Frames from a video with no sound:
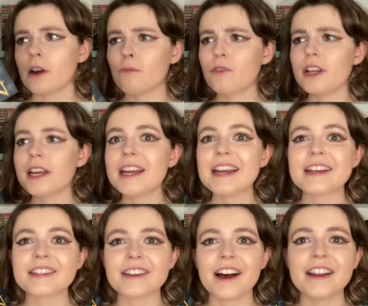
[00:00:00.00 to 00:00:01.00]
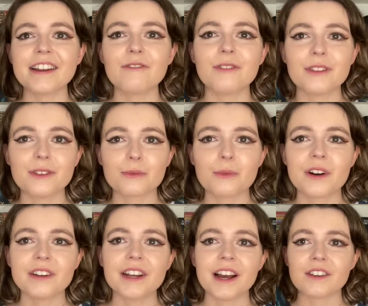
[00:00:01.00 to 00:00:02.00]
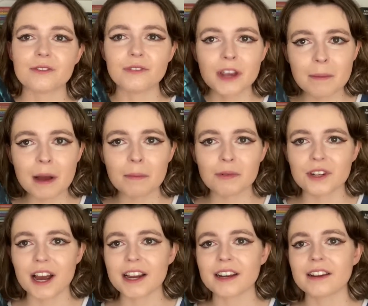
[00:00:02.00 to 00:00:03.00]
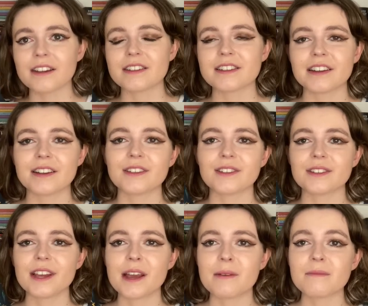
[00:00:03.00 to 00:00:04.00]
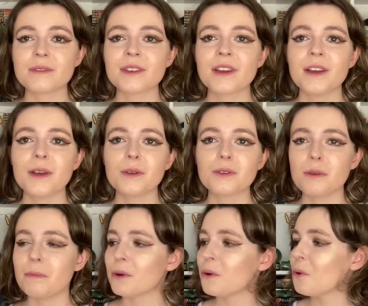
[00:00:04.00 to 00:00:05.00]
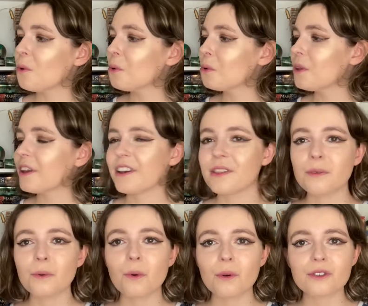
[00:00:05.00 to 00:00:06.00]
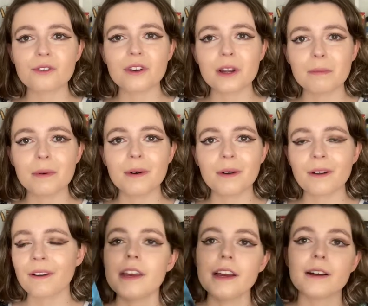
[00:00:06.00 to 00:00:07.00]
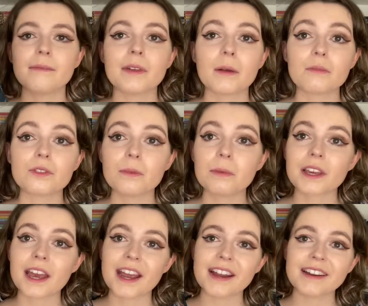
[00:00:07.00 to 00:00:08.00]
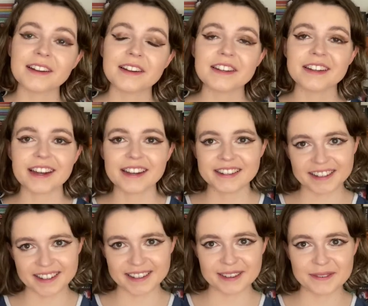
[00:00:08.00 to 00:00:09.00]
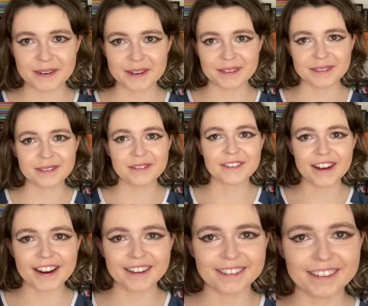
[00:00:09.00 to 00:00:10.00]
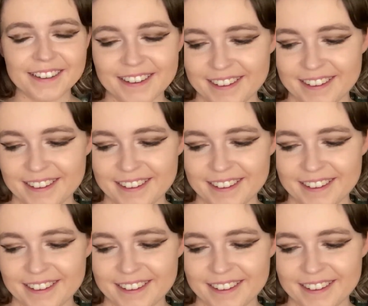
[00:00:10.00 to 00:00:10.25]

I'm really excited for this one. It has a female protagonist and it just seems super cool, another watery book. Yeah, I'm super keen to get to this one, finally.